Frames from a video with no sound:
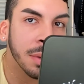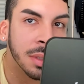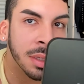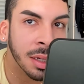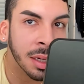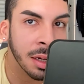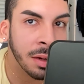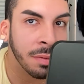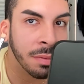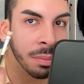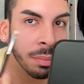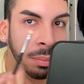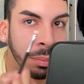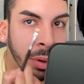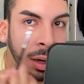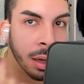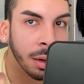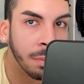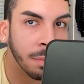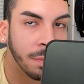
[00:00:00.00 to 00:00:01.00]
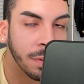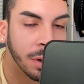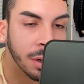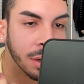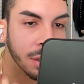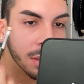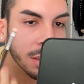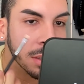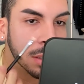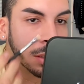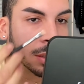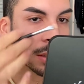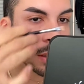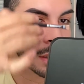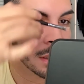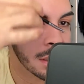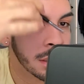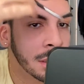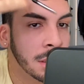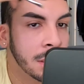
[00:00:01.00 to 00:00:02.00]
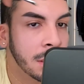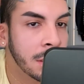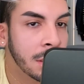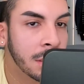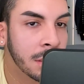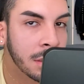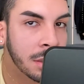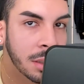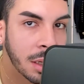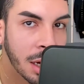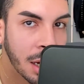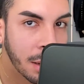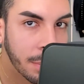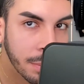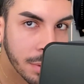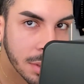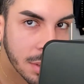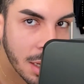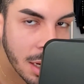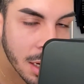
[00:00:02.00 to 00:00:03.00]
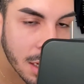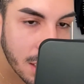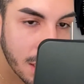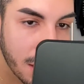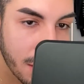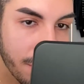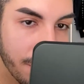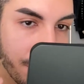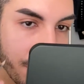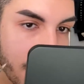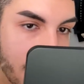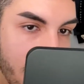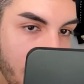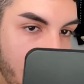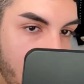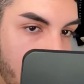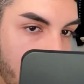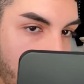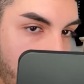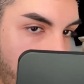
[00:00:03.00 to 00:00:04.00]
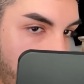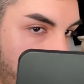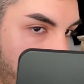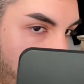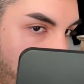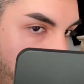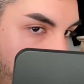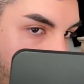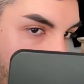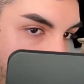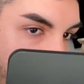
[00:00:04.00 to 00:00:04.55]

line bottom first, top second. The only